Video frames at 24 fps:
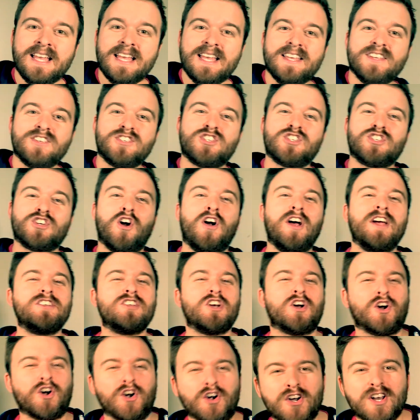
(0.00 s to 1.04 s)
is trying
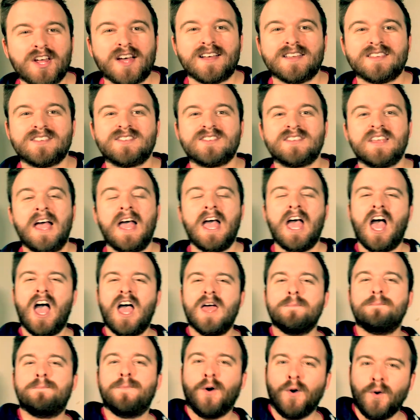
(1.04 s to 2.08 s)
to hurt us
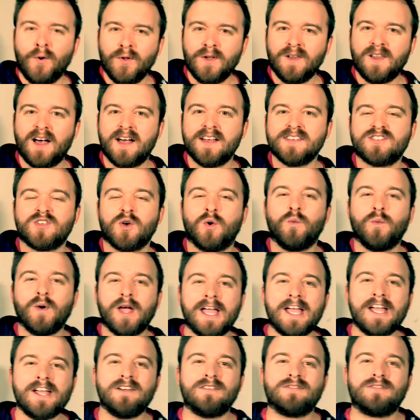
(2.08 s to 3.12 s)
and pull us
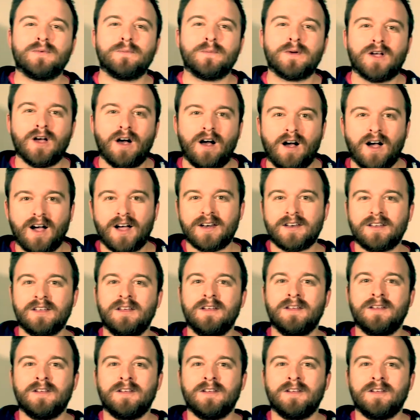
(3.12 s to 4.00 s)
away from God.